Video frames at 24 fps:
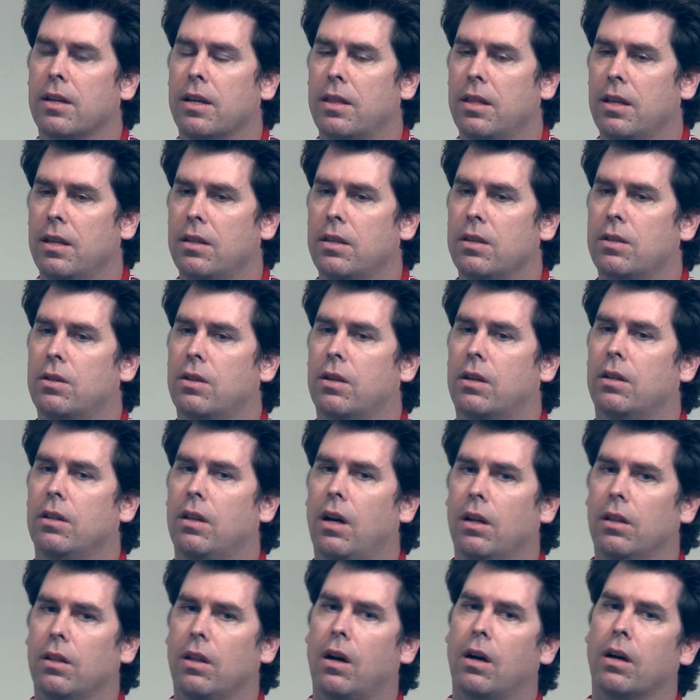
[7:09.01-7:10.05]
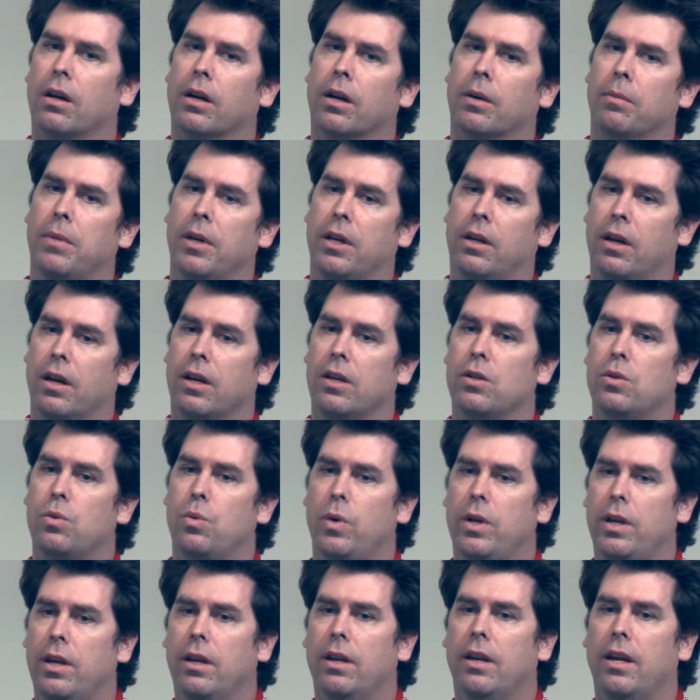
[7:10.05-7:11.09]
I think this took a lot longer because
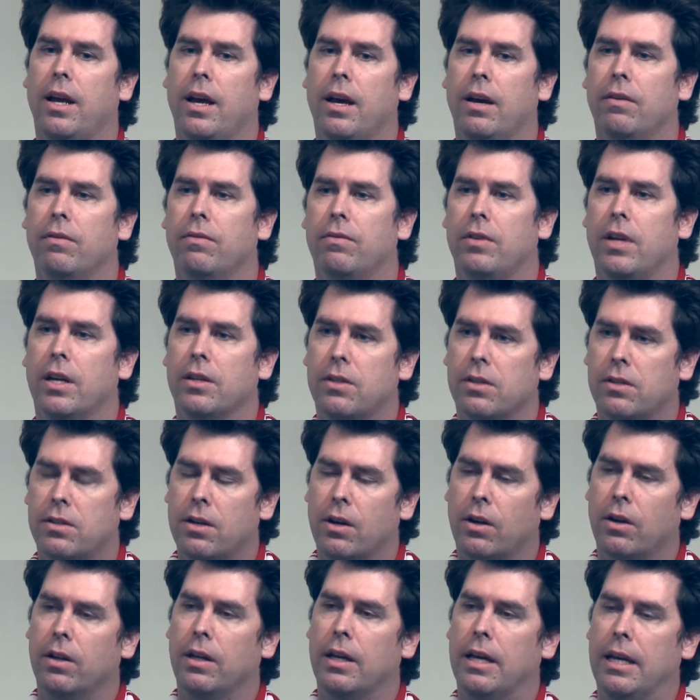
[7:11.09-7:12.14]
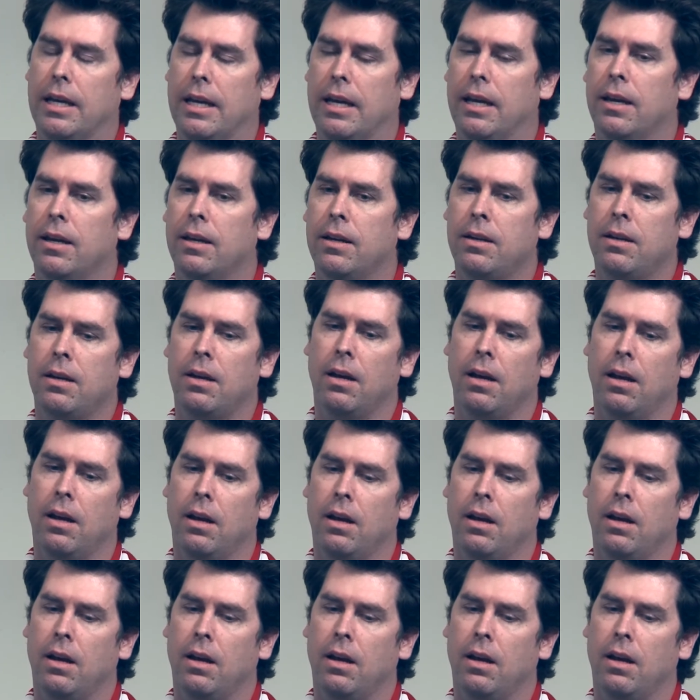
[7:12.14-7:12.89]
we didn't have necessarily an in.